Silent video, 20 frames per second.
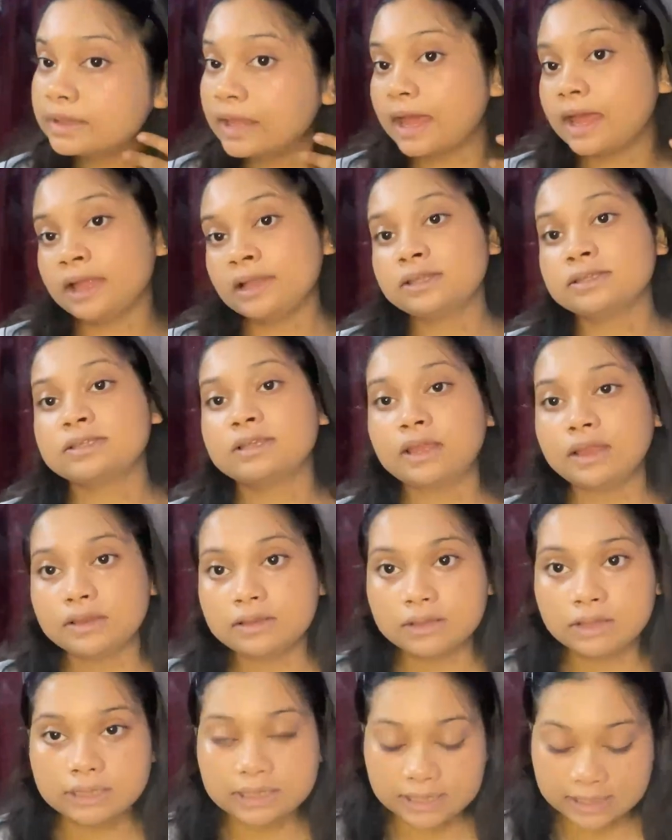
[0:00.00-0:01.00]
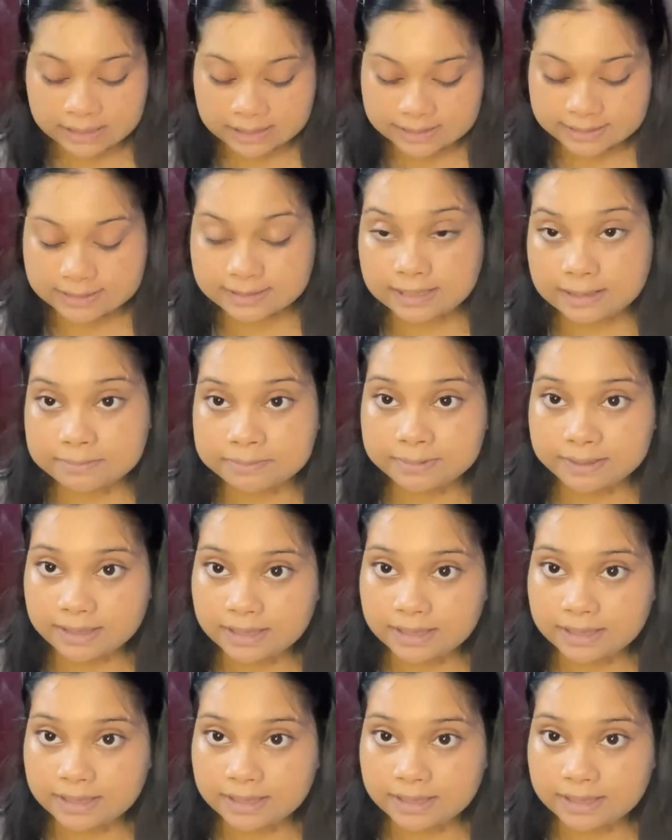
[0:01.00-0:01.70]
that. The next step